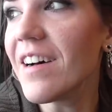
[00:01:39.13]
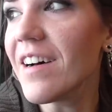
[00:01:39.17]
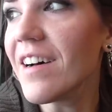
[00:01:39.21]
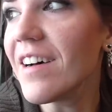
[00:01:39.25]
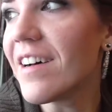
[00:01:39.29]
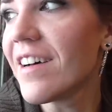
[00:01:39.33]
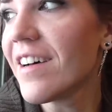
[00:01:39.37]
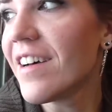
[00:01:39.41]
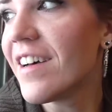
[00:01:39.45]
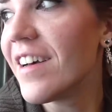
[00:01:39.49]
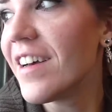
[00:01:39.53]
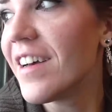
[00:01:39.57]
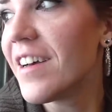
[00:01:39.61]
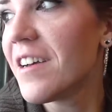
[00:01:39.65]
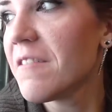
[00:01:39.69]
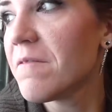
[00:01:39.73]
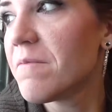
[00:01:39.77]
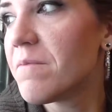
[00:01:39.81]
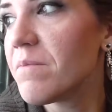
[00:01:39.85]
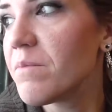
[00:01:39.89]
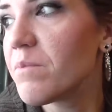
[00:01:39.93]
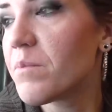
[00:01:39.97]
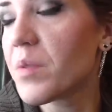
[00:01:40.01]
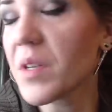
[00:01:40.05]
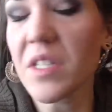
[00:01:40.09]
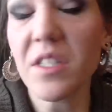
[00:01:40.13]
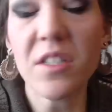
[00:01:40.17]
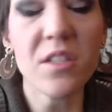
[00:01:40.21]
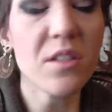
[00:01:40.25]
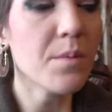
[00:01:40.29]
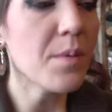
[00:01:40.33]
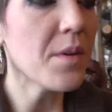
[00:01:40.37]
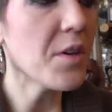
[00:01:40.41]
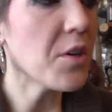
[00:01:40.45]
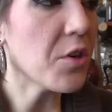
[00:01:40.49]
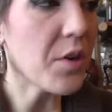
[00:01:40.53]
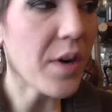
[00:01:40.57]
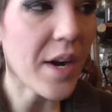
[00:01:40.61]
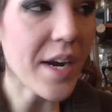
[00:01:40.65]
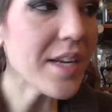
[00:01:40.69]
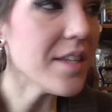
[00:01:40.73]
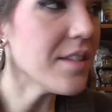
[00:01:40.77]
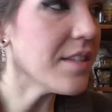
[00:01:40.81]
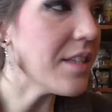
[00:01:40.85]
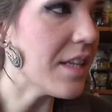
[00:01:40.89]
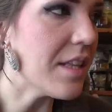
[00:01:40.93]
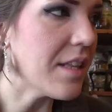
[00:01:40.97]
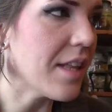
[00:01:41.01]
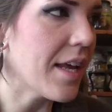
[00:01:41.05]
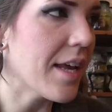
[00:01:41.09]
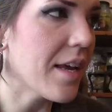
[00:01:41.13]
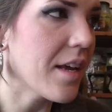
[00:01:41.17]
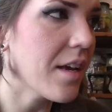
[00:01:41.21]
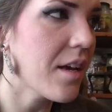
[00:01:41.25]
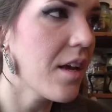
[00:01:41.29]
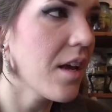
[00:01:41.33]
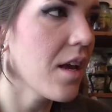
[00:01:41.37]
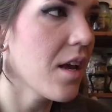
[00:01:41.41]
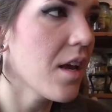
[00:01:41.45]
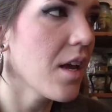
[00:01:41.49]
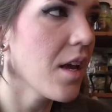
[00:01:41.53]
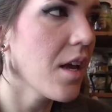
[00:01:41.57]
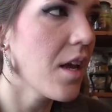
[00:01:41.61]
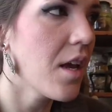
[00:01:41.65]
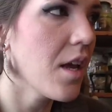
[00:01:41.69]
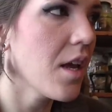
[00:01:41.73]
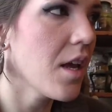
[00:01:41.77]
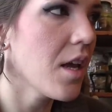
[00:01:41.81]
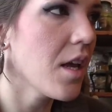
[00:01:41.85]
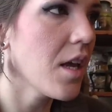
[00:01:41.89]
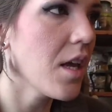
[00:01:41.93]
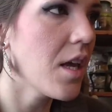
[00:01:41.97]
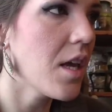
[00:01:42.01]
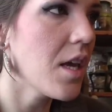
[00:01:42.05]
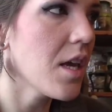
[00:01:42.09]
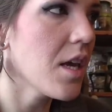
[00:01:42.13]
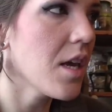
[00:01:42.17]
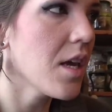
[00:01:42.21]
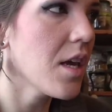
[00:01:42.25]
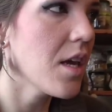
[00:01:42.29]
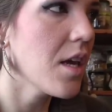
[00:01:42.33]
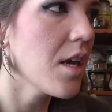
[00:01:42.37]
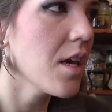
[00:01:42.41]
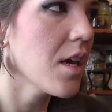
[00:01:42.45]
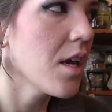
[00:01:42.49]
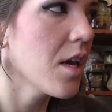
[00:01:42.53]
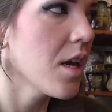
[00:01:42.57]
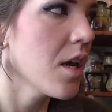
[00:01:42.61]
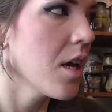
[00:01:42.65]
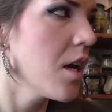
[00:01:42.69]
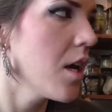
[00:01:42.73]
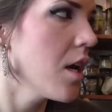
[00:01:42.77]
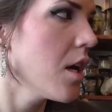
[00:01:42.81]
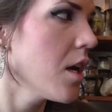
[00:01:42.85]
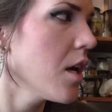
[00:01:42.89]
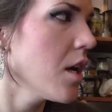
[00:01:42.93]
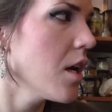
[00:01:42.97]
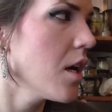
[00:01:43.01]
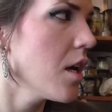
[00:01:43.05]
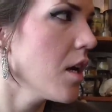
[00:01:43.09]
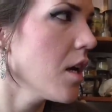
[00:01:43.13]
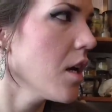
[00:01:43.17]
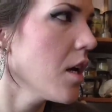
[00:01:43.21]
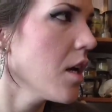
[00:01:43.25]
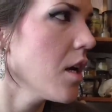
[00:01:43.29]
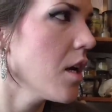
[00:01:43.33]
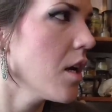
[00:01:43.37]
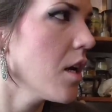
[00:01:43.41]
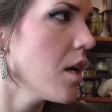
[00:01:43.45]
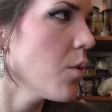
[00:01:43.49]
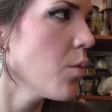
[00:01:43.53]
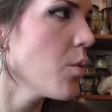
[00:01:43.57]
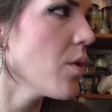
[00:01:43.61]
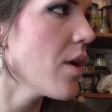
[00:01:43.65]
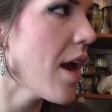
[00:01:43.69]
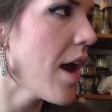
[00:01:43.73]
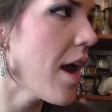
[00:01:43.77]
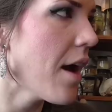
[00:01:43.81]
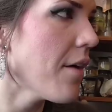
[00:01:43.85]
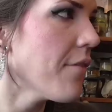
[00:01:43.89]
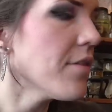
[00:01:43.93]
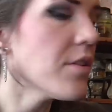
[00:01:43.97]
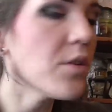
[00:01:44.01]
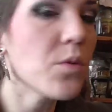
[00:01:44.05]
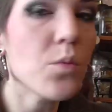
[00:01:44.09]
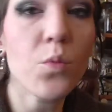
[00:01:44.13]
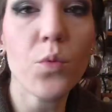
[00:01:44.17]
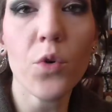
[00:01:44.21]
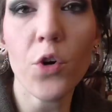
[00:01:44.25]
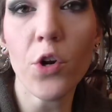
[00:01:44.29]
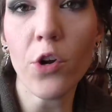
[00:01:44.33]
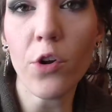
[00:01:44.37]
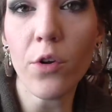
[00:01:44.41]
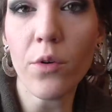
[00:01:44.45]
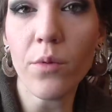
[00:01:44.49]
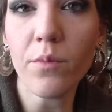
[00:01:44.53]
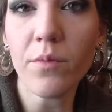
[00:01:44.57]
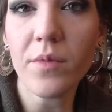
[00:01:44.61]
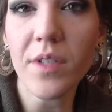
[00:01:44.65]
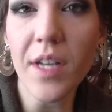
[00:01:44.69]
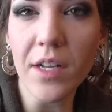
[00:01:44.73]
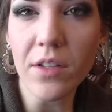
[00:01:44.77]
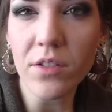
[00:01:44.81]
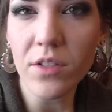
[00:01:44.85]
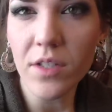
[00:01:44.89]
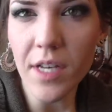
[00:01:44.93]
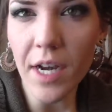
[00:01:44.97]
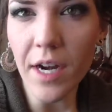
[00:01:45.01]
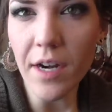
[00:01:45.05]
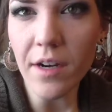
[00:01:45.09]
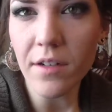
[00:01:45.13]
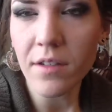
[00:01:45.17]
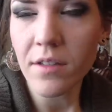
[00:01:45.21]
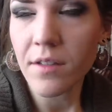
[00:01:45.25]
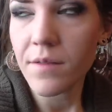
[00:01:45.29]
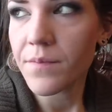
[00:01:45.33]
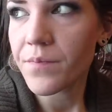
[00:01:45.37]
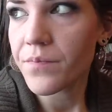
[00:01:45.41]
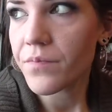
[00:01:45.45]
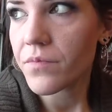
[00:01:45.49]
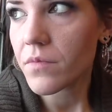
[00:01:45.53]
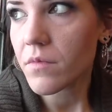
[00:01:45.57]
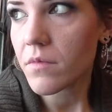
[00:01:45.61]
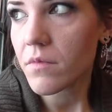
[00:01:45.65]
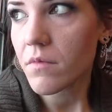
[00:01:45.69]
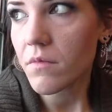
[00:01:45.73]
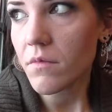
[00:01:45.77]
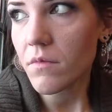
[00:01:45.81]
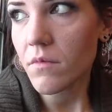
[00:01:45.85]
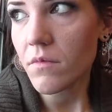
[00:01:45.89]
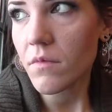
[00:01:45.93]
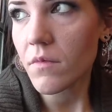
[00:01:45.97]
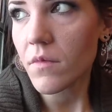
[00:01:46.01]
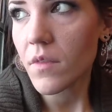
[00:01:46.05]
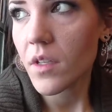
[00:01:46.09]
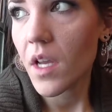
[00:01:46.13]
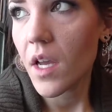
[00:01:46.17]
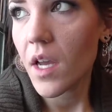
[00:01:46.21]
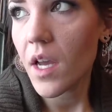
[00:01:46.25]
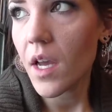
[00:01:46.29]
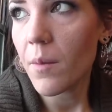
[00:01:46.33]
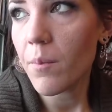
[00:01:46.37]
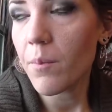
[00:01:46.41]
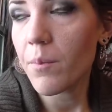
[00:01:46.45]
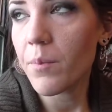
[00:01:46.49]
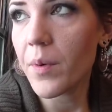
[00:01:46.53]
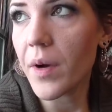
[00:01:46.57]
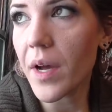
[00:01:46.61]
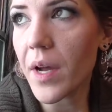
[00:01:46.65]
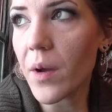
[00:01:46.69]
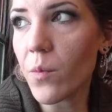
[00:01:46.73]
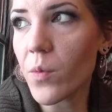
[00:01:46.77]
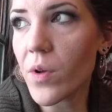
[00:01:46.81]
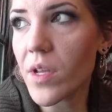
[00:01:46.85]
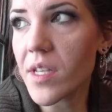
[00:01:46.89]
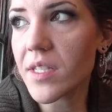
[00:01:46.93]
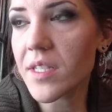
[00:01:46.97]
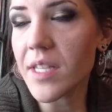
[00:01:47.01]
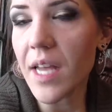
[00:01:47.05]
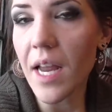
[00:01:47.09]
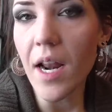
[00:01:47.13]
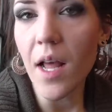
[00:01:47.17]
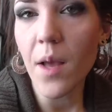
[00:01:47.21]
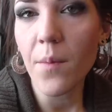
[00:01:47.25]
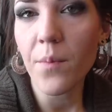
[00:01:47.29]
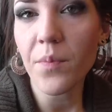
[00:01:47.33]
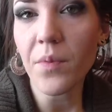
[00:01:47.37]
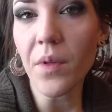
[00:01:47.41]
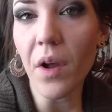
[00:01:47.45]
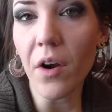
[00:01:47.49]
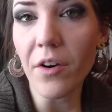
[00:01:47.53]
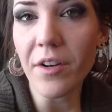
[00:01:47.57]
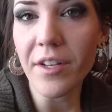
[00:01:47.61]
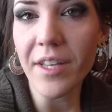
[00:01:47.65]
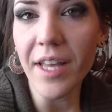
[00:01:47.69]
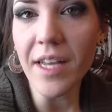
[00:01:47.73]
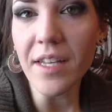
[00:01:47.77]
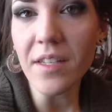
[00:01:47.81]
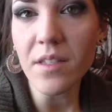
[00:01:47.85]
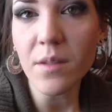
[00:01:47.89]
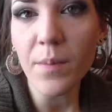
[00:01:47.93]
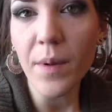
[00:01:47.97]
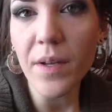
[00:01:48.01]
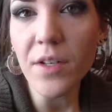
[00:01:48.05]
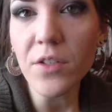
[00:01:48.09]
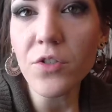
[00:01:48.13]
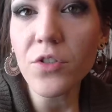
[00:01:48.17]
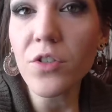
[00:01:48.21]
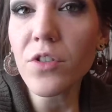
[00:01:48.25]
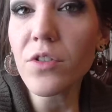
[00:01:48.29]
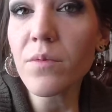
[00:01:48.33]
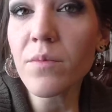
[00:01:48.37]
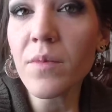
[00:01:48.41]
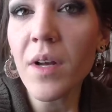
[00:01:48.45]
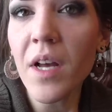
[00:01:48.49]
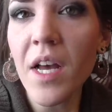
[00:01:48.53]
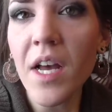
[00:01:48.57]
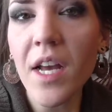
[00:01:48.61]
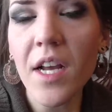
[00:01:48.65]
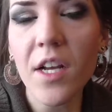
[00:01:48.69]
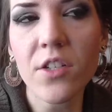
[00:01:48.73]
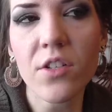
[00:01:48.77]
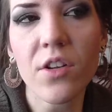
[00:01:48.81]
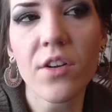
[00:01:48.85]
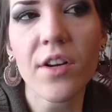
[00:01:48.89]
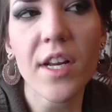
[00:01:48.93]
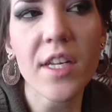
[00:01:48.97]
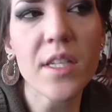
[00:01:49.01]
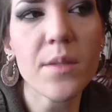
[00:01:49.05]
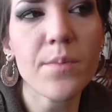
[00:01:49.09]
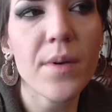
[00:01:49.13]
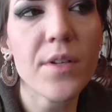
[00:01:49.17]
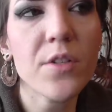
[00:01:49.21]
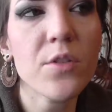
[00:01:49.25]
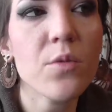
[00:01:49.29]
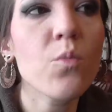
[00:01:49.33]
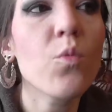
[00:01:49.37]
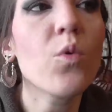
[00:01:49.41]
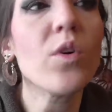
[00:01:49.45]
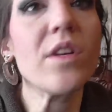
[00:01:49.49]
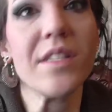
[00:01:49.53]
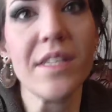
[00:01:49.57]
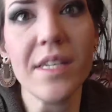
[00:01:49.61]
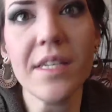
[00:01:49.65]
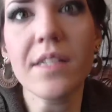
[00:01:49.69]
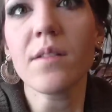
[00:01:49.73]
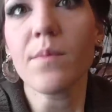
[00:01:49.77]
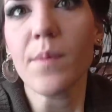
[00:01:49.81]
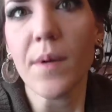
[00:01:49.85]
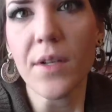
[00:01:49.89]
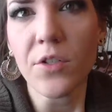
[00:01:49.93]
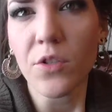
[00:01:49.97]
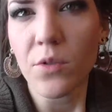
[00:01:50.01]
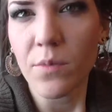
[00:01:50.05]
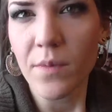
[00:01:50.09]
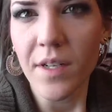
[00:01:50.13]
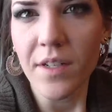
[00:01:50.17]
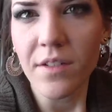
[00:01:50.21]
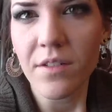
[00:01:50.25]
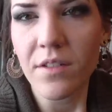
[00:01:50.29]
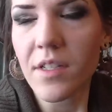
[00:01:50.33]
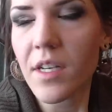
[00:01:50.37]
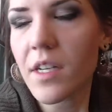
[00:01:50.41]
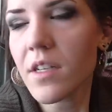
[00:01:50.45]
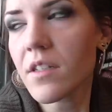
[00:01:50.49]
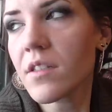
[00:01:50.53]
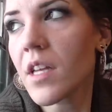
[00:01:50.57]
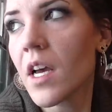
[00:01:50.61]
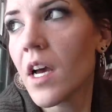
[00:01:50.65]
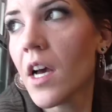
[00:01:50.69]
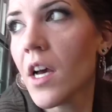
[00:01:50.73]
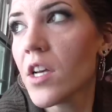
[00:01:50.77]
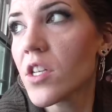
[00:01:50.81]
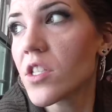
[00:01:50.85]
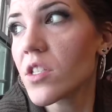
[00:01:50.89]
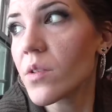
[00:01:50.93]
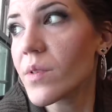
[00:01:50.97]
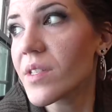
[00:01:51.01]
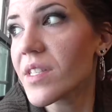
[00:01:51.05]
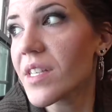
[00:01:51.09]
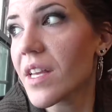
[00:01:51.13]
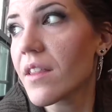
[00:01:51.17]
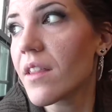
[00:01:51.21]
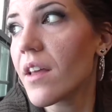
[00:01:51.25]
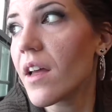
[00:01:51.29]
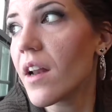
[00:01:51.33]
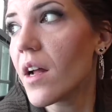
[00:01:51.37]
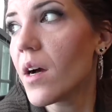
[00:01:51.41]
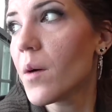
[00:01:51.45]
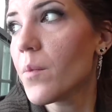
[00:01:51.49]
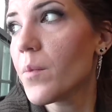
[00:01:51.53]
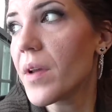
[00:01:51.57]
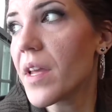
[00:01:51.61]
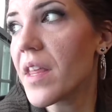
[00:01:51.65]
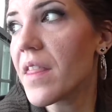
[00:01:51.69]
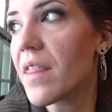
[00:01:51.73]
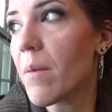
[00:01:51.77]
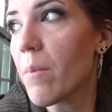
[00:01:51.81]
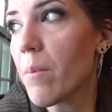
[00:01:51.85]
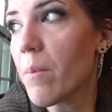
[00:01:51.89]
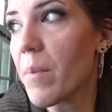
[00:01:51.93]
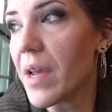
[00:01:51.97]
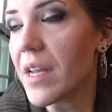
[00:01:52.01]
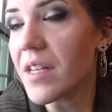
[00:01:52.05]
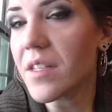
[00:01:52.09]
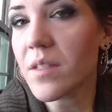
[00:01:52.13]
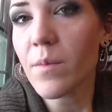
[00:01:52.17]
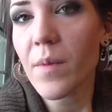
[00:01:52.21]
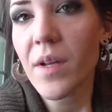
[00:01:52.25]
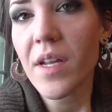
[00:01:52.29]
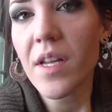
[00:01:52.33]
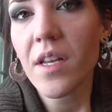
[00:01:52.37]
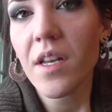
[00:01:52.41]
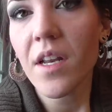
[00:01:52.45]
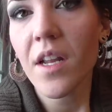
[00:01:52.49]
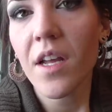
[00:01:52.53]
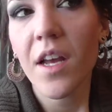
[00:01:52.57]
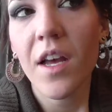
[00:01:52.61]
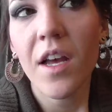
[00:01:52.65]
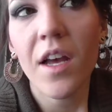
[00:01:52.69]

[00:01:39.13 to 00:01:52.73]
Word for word: uh, but it's just been crazy. Like he, we have his room downstairs, but we set up our guest bedroom because our guest bedroom was his bedroom downstairs. So we set that up in the basement,